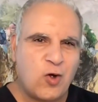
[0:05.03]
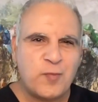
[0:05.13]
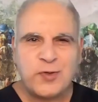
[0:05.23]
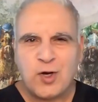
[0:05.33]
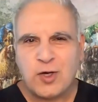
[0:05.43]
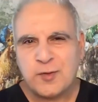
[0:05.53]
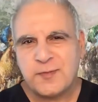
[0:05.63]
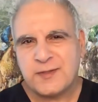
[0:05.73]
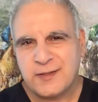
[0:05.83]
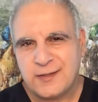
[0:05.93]
open
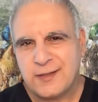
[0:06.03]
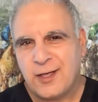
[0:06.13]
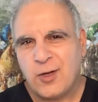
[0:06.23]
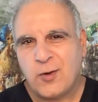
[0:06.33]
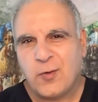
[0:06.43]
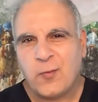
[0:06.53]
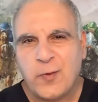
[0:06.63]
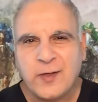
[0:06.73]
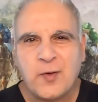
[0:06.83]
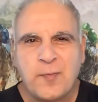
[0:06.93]
arms, and
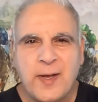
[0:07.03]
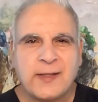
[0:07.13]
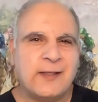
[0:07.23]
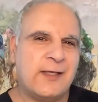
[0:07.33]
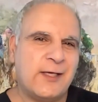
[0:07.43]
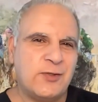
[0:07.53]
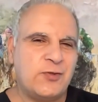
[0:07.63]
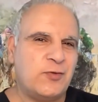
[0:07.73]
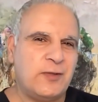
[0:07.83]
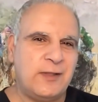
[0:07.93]
welcome back again
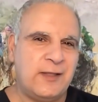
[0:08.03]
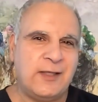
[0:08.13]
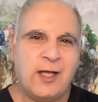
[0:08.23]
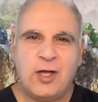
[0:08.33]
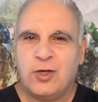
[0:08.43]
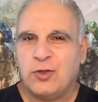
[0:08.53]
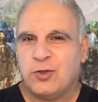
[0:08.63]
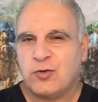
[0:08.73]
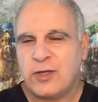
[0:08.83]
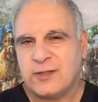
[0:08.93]
to the
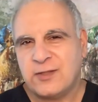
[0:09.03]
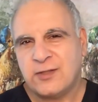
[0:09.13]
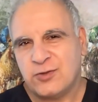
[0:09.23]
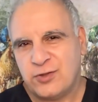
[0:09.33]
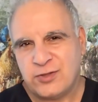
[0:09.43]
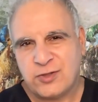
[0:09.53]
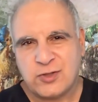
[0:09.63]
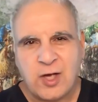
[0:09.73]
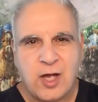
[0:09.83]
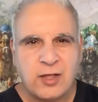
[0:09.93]
Christ Jesus
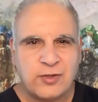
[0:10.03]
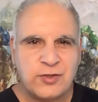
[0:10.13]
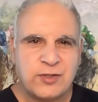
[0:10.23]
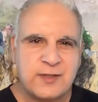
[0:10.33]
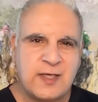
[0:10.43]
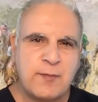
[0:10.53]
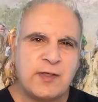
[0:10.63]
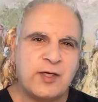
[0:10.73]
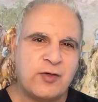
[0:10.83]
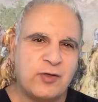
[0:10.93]
College and
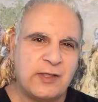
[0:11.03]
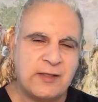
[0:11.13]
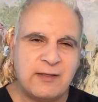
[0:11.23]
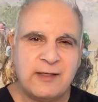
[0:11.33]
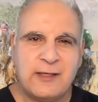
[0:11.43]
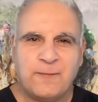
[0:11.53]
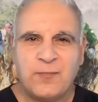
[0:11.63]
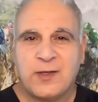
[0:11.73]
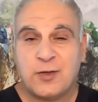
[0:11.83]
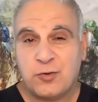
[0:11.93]
Seminary and the
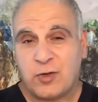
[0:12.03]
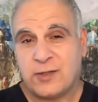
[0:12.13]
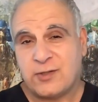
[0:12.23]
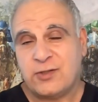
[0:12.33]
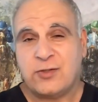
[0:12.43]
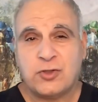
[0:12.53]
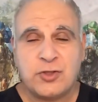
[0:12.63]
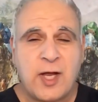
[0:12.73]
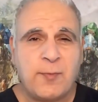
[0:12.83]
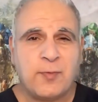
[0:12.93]
Christ Jesus
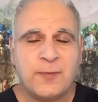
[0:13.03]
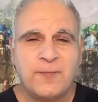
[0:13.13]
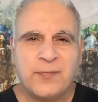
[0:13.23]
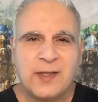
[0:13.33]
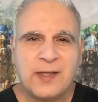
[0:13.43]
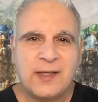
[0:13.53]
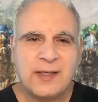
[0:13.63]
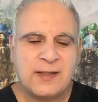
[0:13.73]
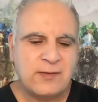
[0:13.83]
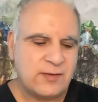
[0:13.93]
Chapel.
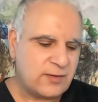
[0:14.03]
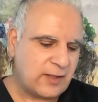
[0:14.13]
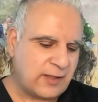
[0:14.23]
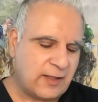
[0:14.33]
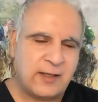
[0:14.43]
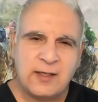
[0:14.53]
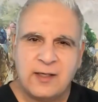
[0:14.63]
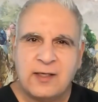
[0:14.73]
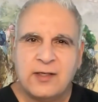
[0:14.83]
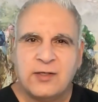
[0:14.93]
This is a
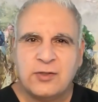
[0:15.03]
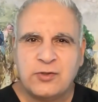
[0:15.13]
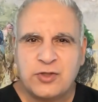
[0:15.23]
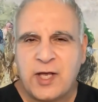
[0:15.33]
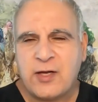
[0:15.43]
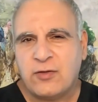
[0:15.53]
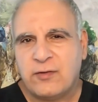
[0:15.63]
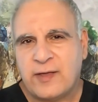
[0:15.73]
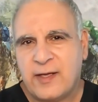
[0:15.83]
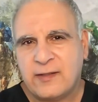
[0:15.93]
channel
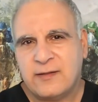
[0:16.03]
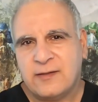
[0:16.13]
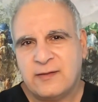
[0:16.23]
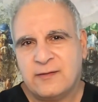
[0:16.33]
that